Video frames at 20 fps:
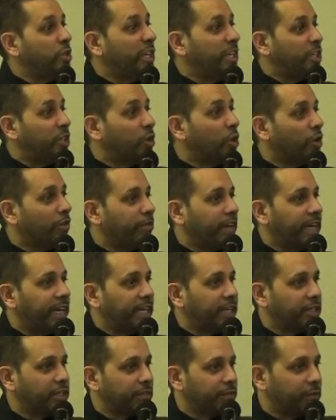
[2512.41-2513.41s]
And you need to go
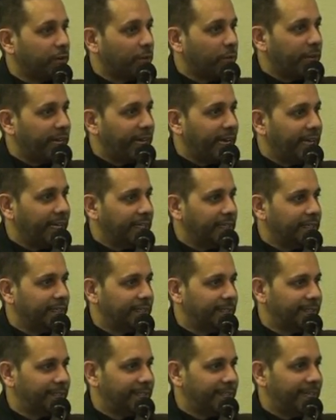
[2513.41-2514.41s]
on vacation for a
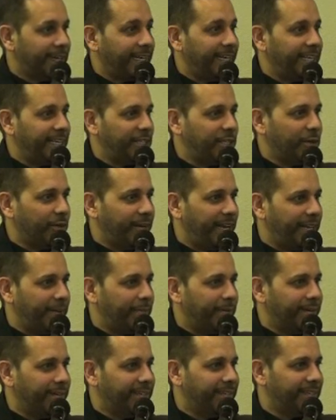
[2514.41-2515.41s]
weekend, and he's
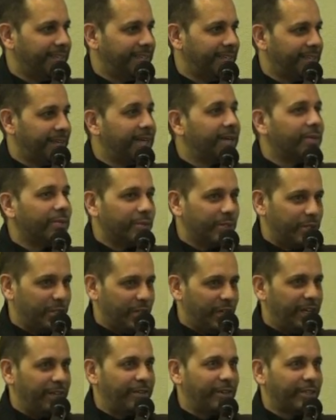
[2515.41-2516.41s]
your neighbor.
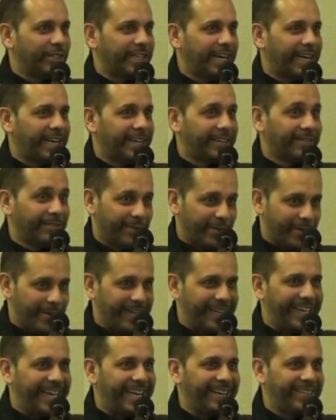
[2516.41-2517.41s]
Would you leave your
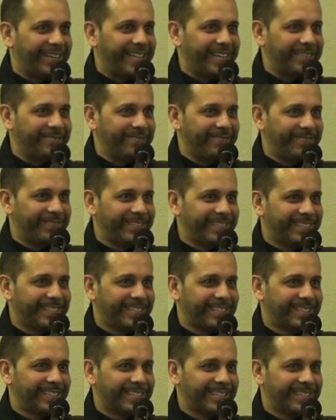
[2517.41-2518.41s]
child for one day with
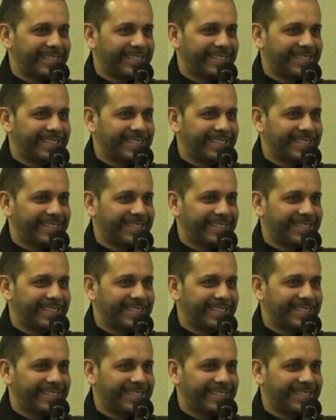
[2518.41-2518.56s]
him?